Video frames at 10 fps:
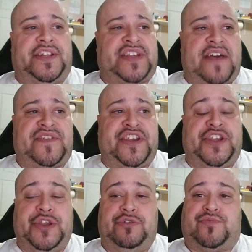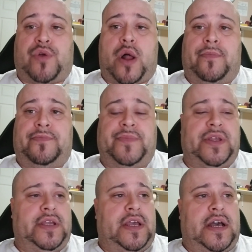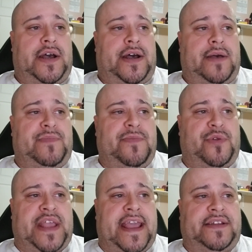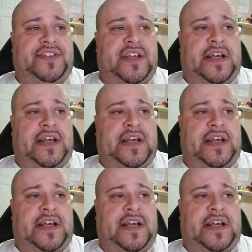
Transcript: is having a huge problem. People can't